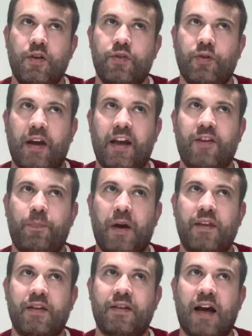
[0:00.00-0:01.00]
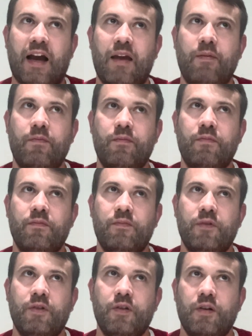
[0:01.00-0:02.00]
So I guess by the time
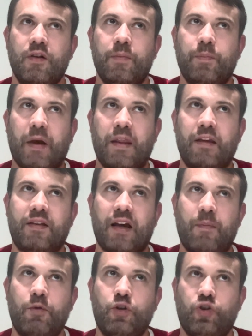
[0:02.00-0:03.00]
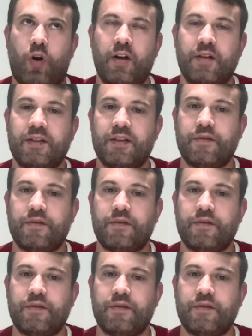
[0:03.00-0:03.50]
you join us as a